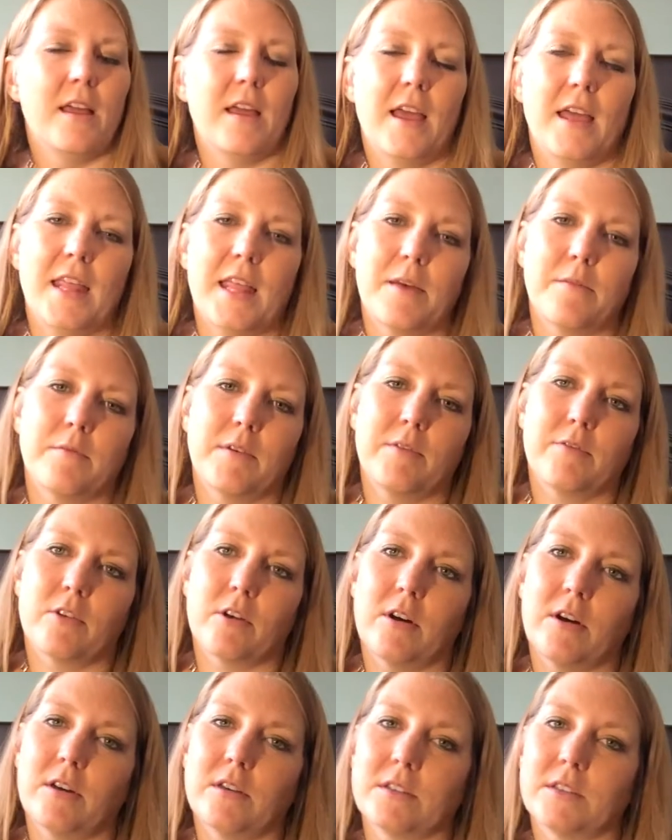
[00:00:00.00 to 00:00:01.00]
And then we've
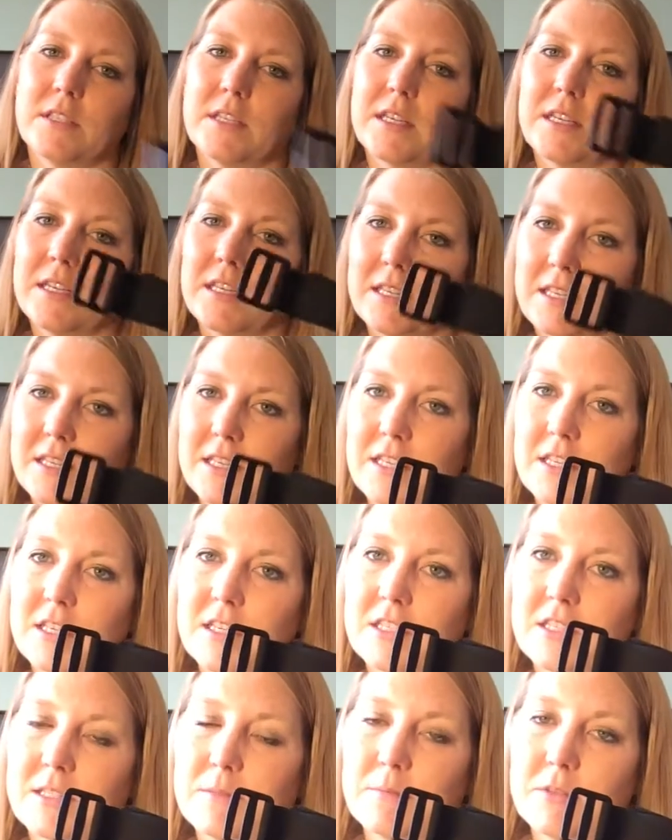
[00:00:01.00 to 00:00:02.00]
got
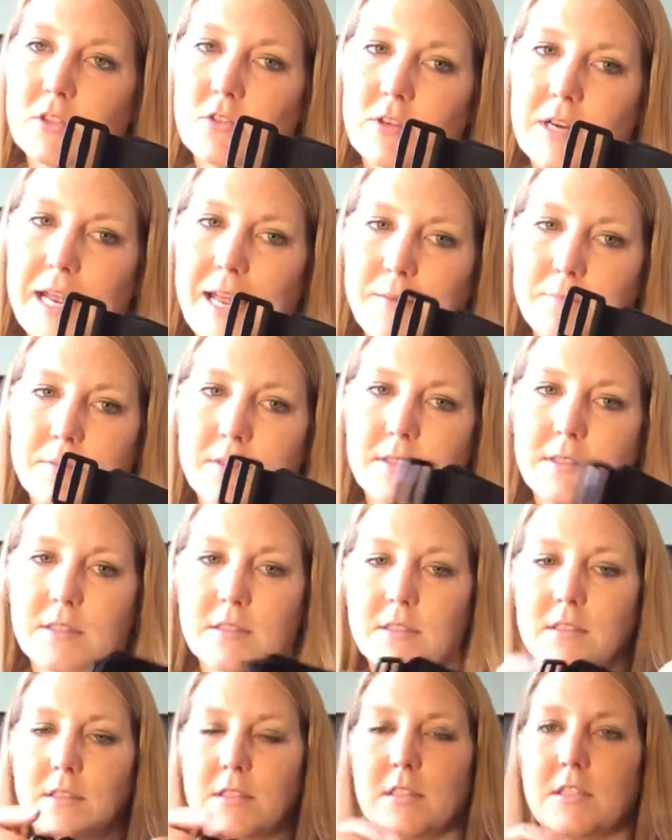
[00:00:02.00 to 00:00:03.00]
some straps,
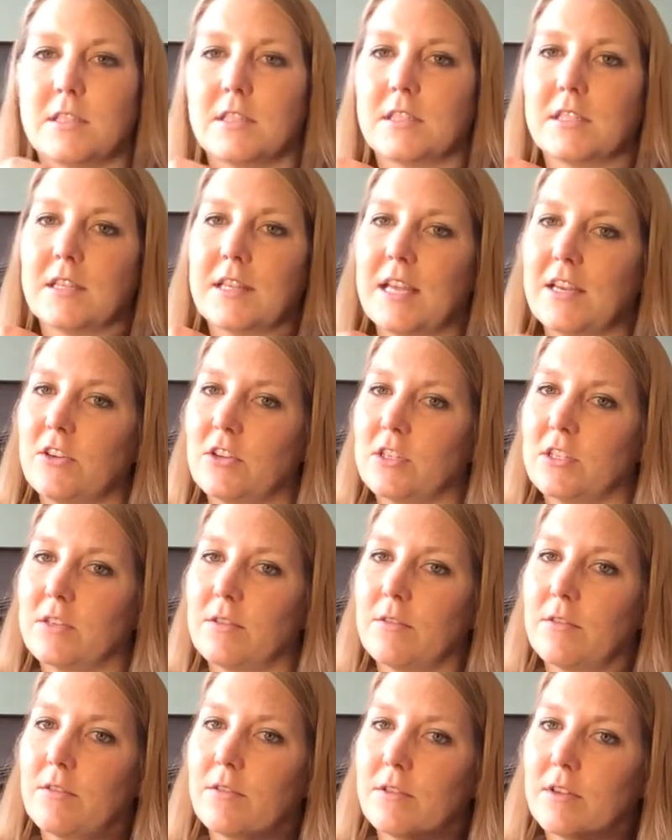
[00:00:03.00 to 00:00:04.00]
so they're
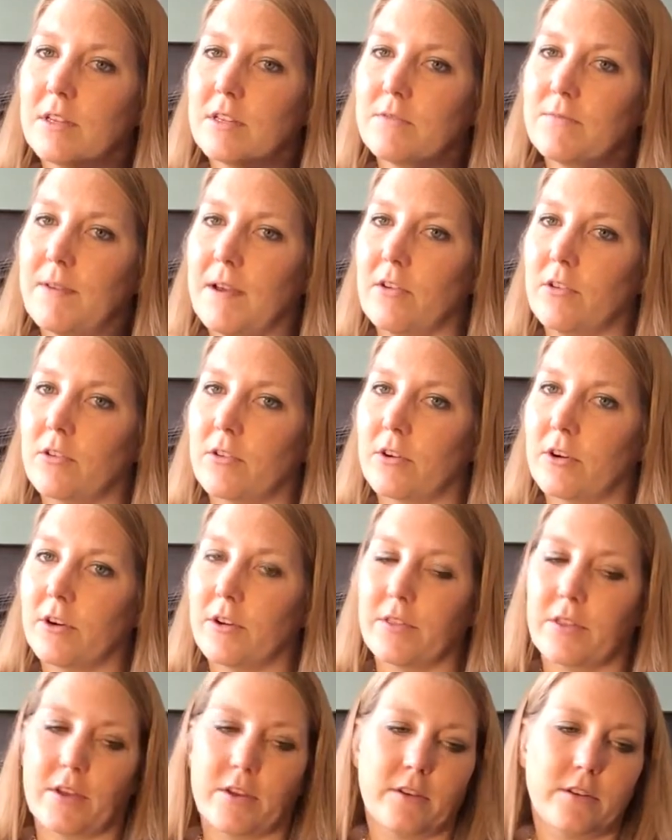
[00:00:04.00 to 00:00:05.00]
just
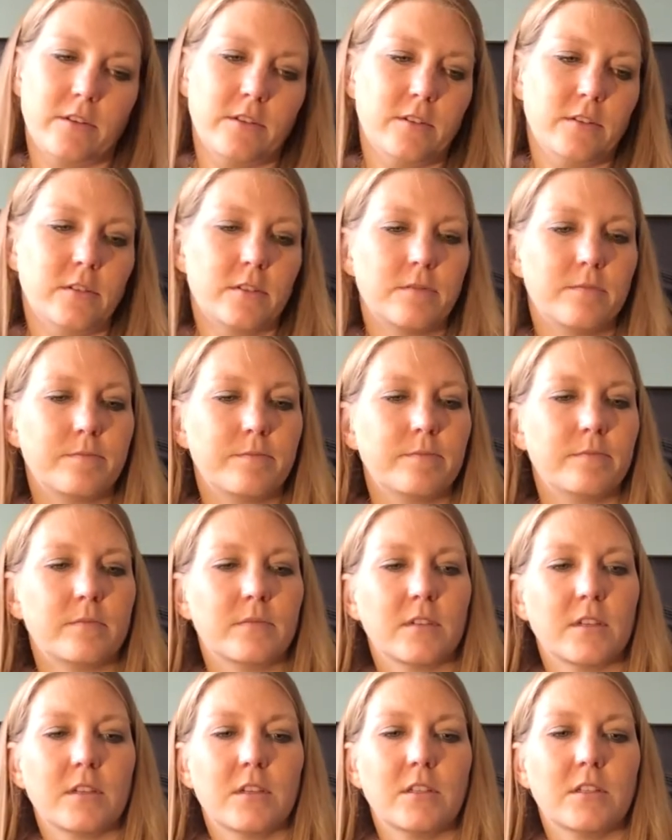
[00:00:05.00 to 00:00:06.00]
Velcro those.
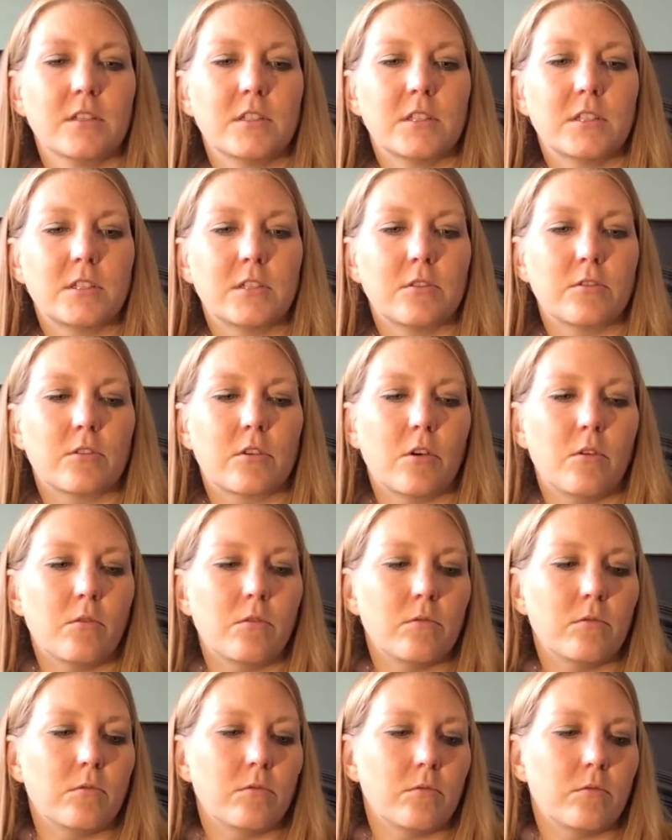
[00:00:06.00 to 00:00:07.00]
So we've got
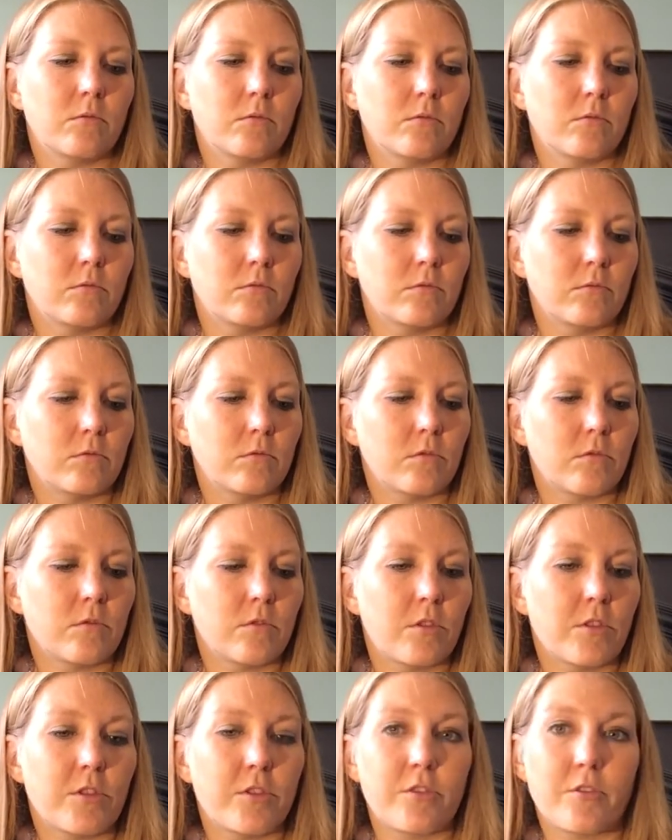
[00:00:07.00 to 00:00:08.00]

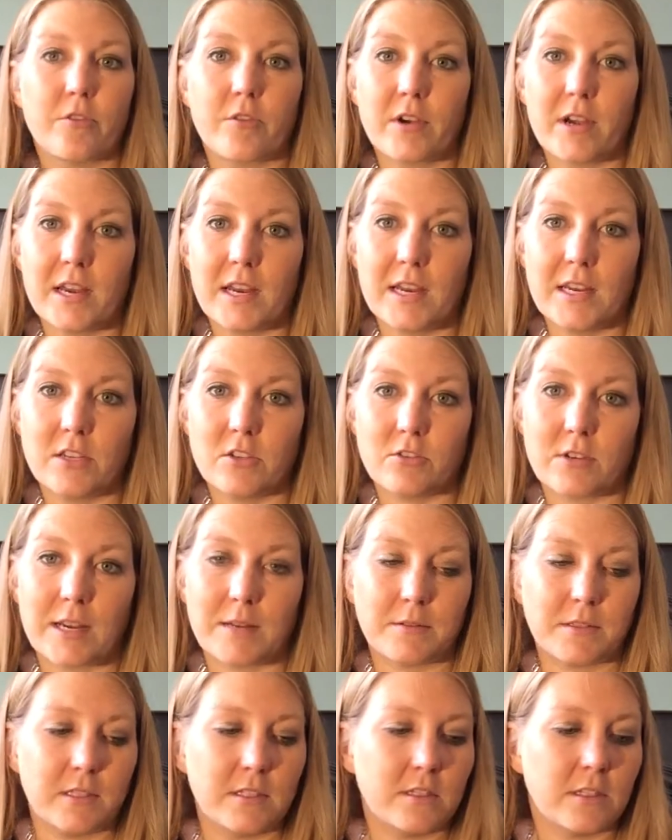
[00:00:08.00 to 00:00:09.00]
3
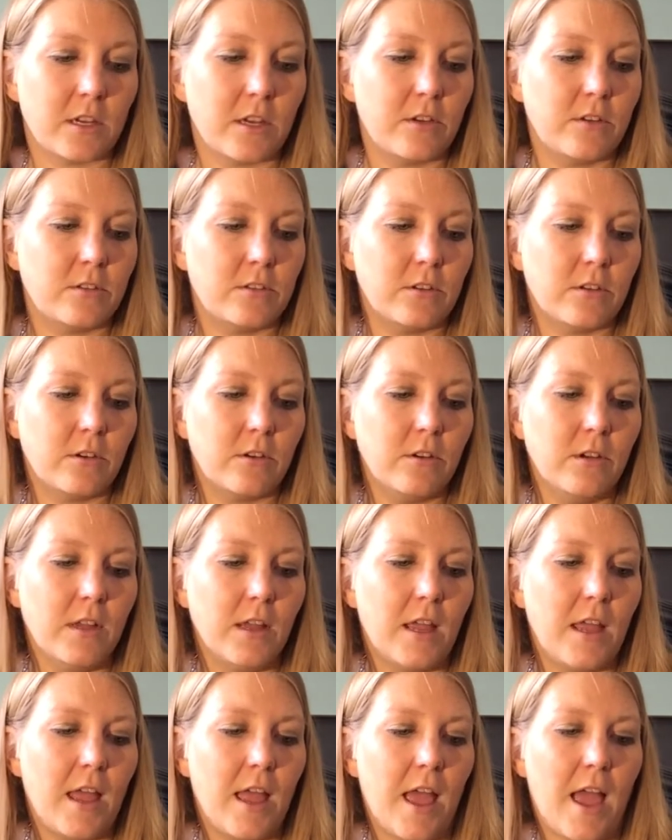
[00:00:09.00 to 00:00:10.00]
straps in total,
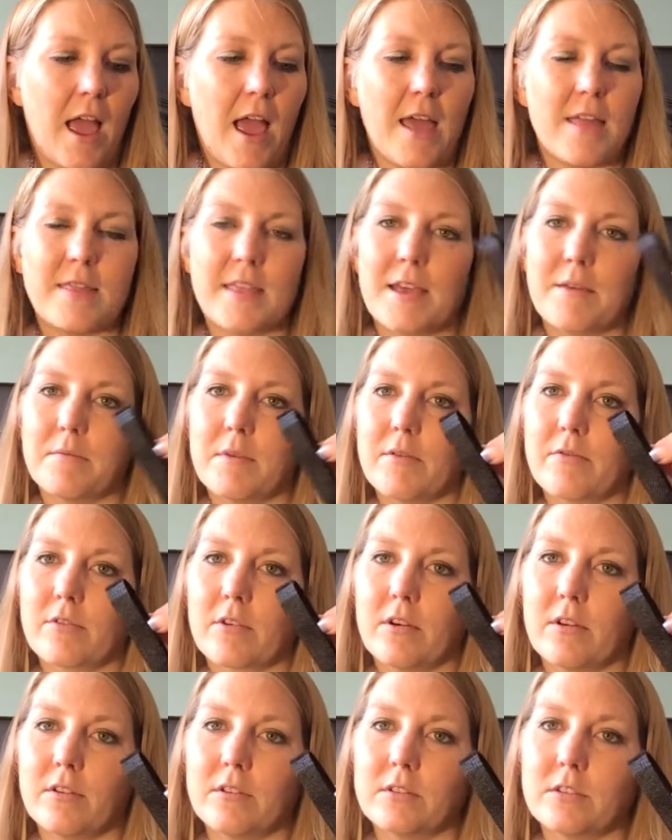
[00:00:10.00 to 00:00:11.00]
and then we've
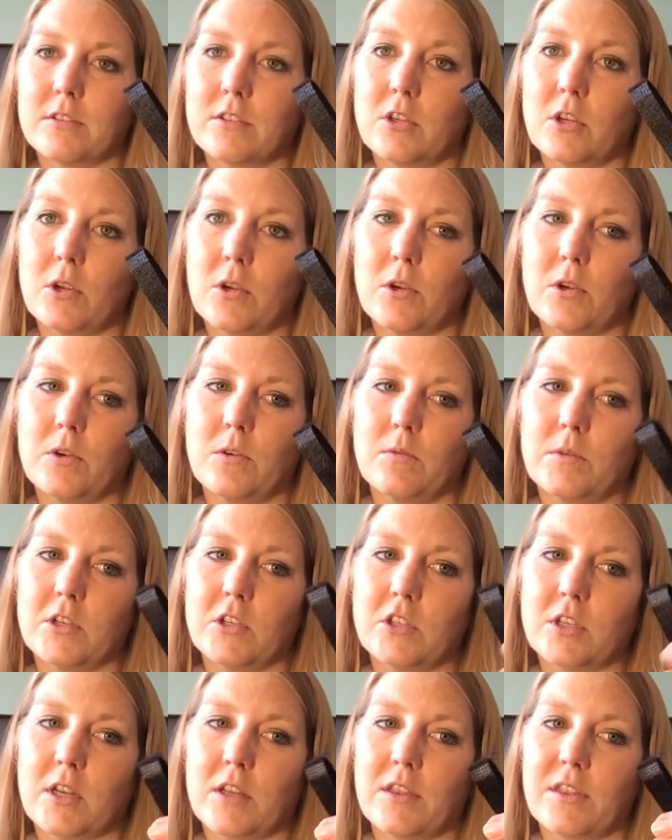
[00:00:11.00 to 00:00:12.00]
got 2
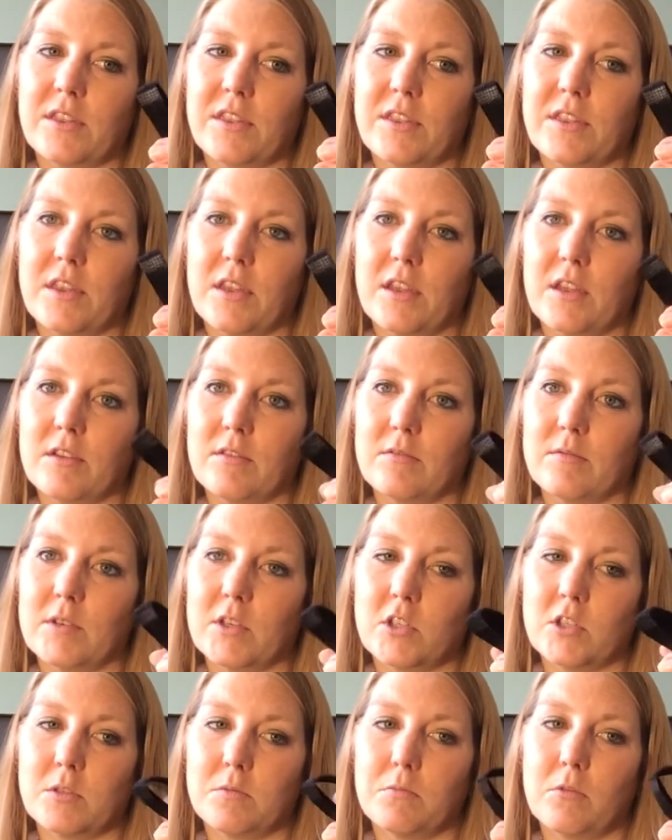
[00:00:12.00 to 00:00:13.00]
which are
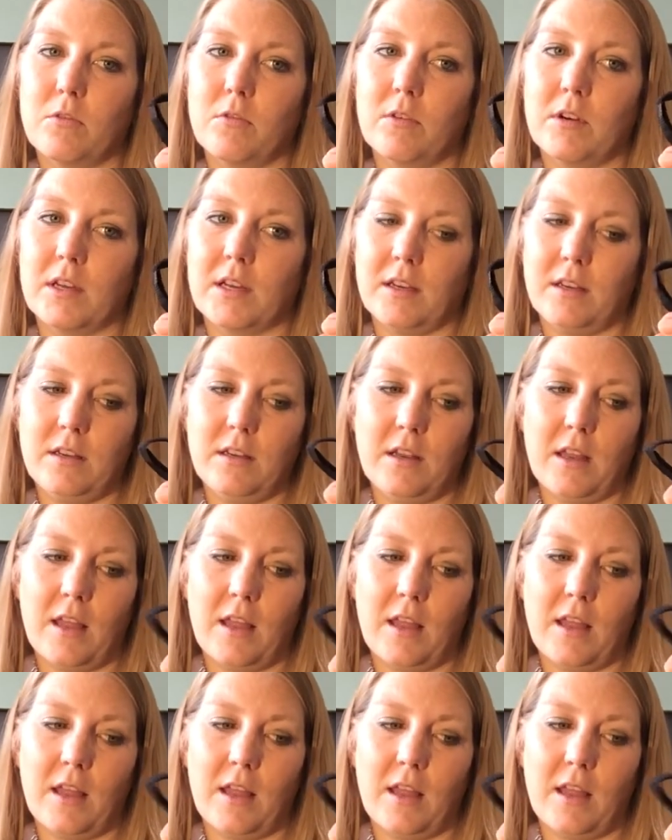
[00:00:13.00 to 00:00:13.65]
much smaller